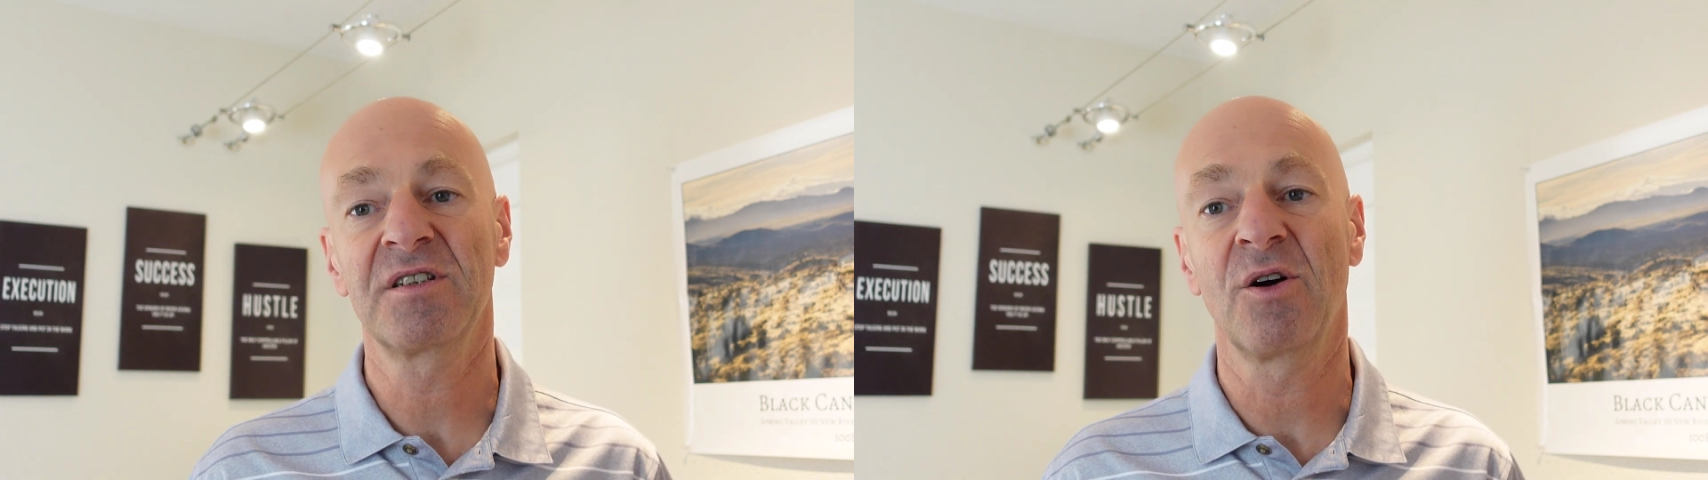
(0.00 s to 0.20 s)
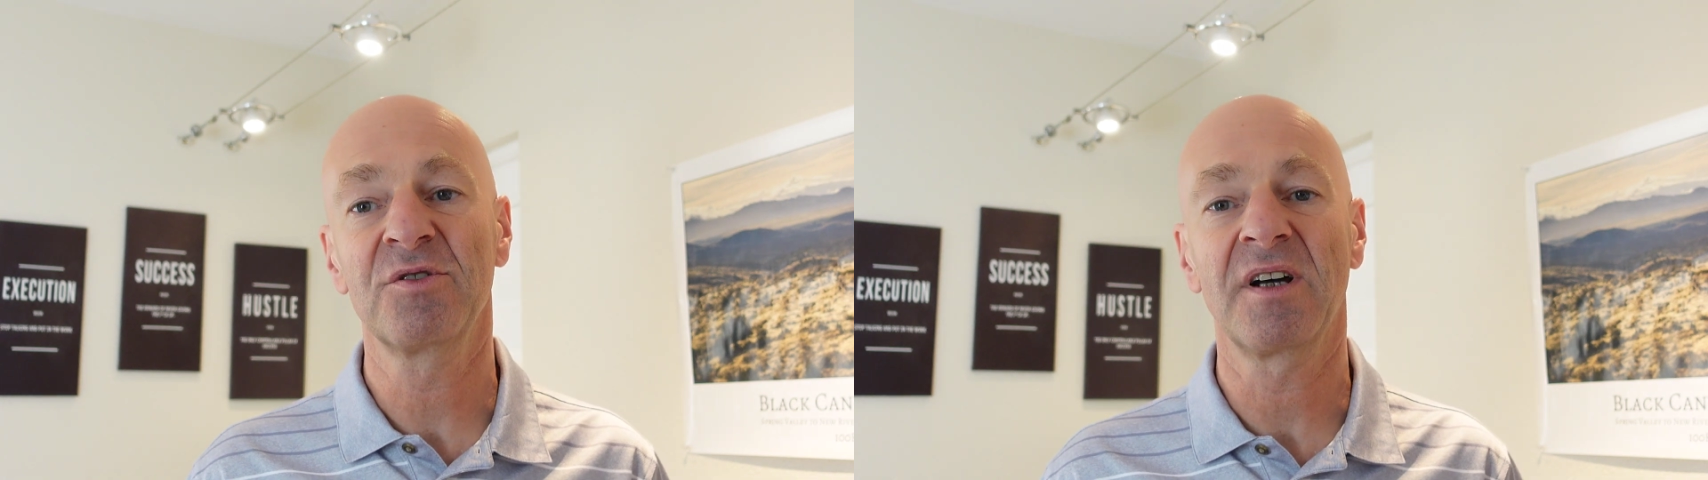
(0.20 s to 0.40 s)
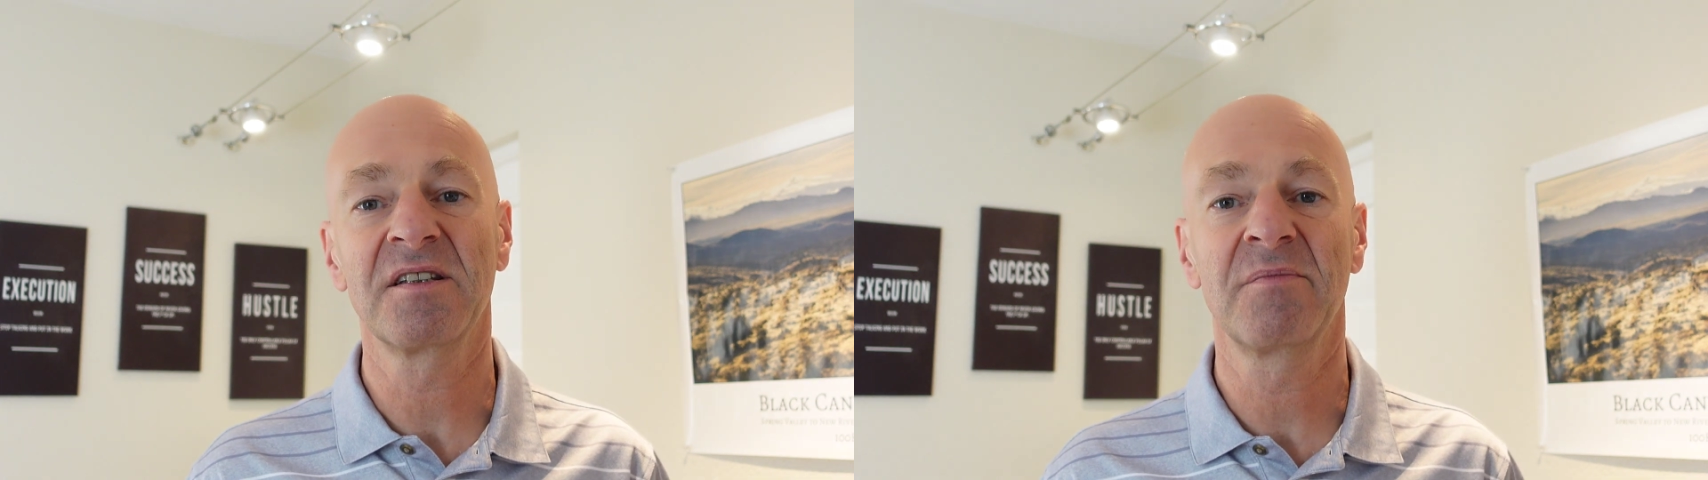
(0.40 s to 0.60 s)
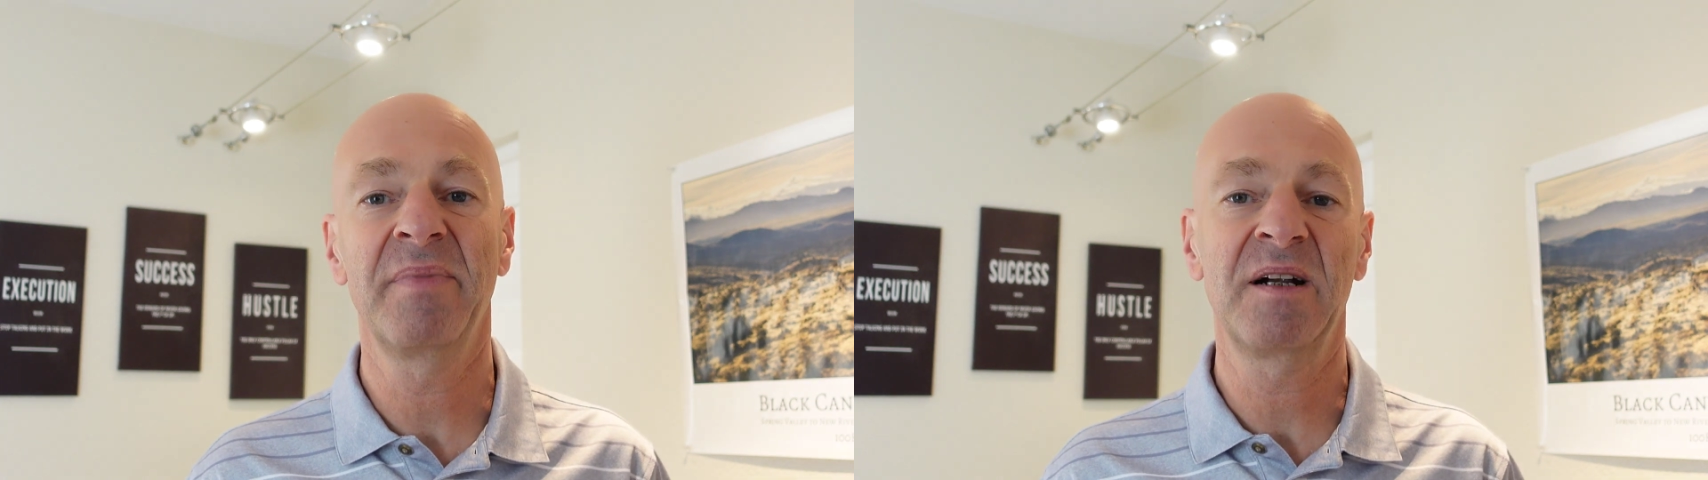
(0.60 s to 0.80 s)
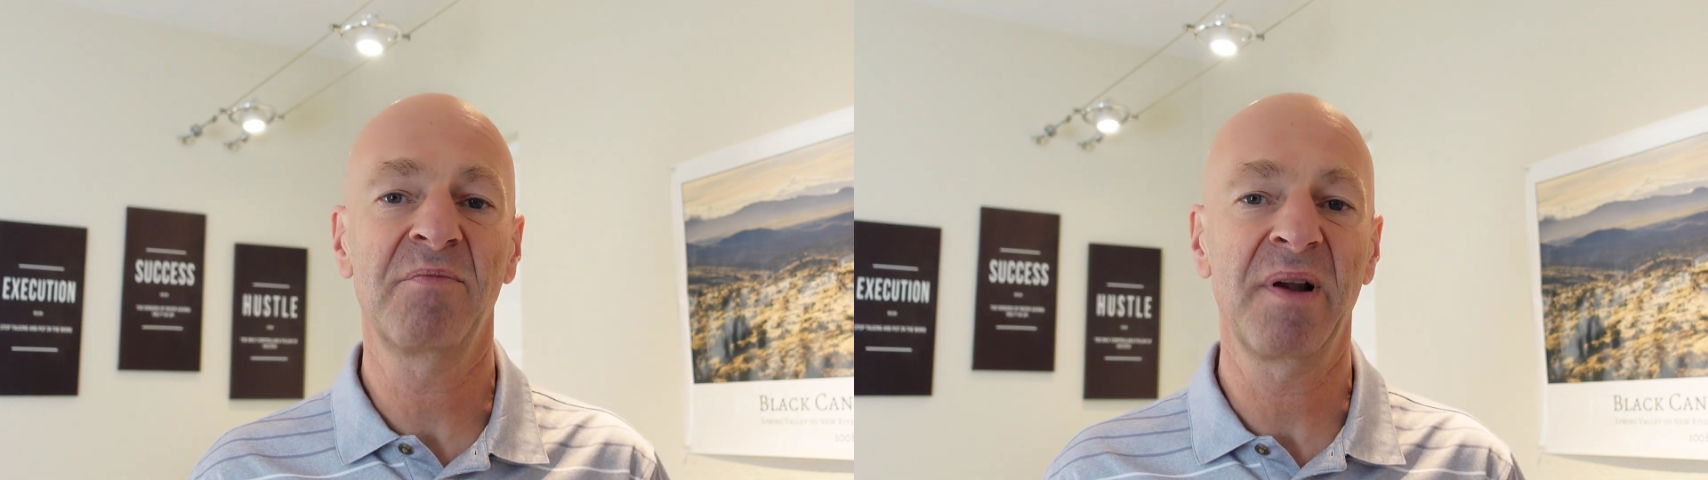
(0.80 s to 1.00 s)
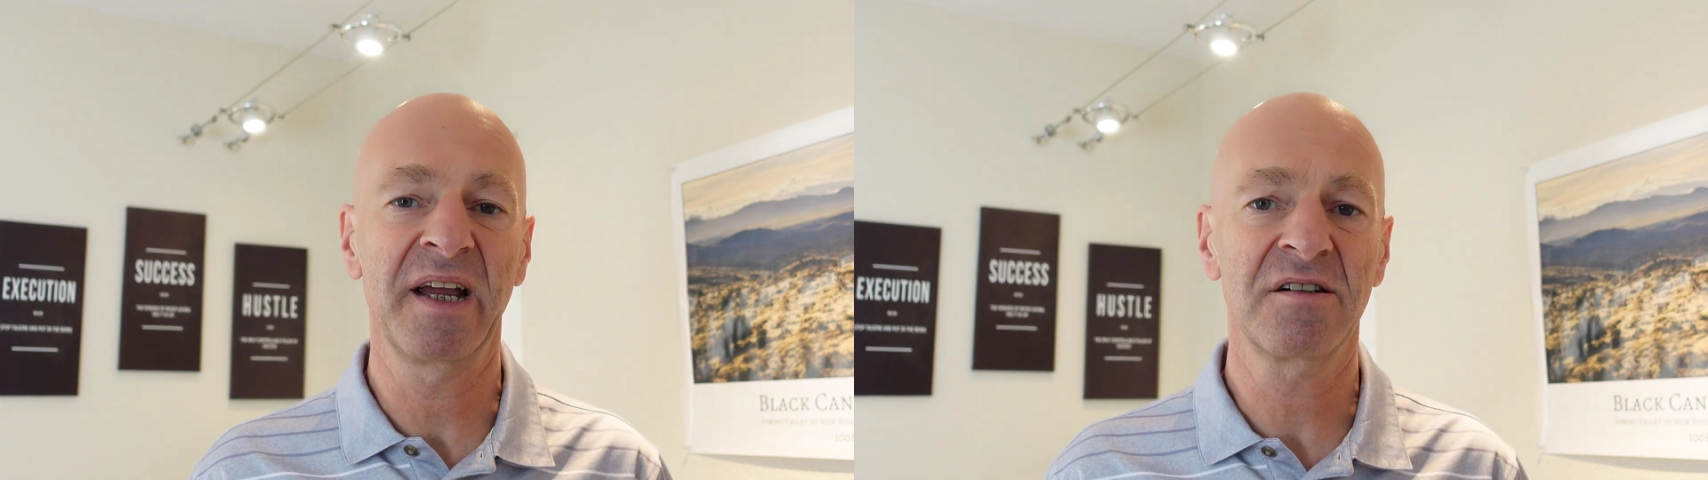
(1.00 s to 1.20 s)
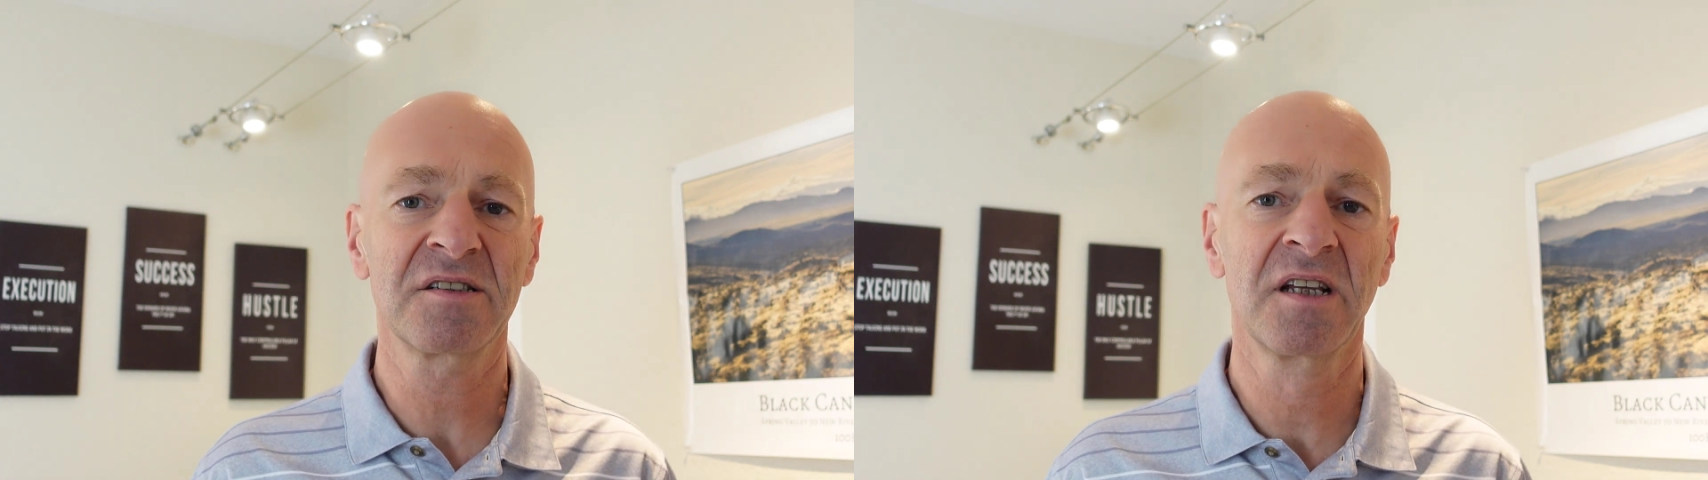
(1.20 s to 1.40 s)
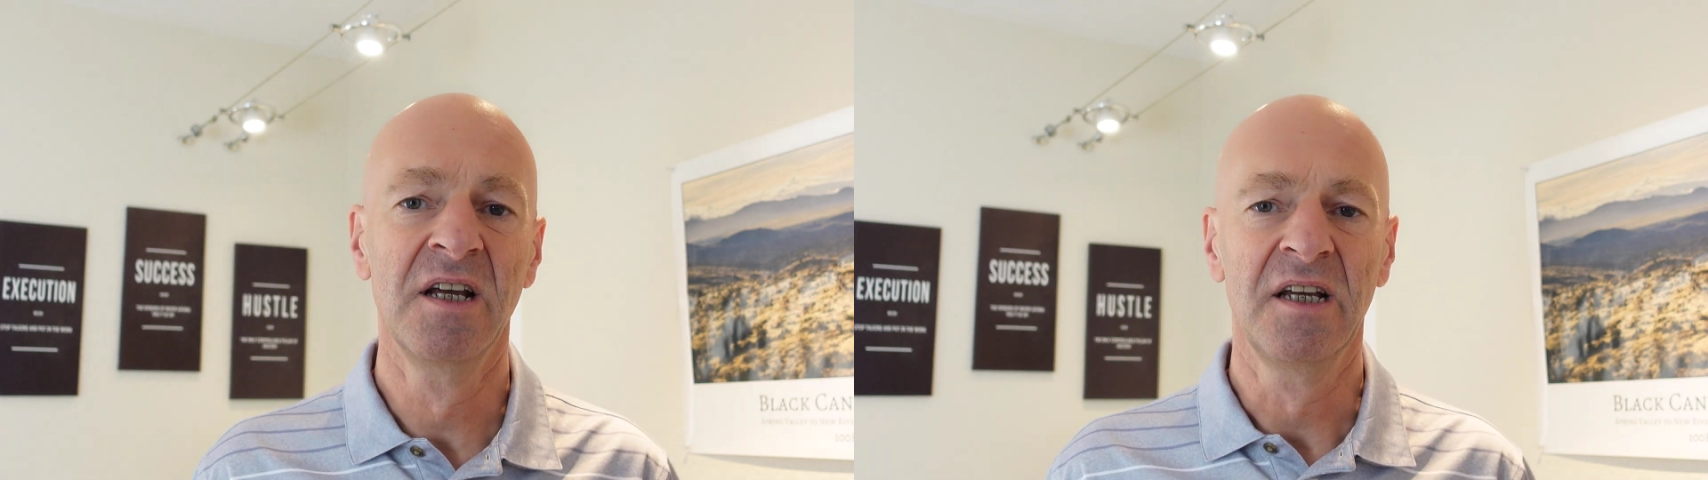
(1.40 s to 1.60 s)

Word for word: those are the big players